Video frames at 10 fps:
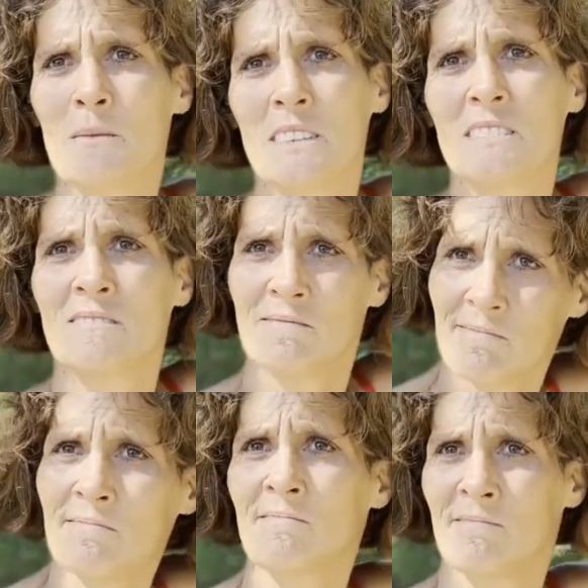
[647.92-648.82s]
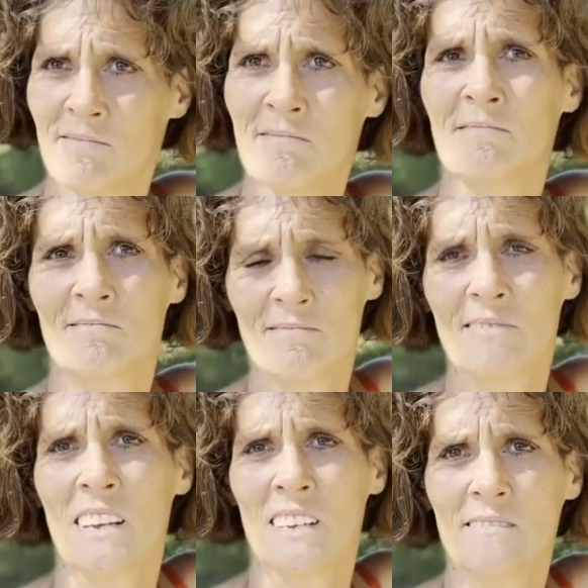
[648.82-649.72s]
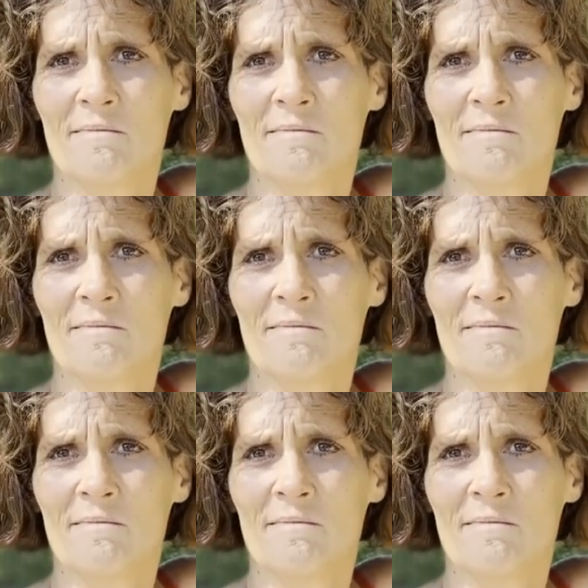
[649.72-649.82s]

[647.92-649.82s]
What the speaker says: number. You know. Okay. Okay.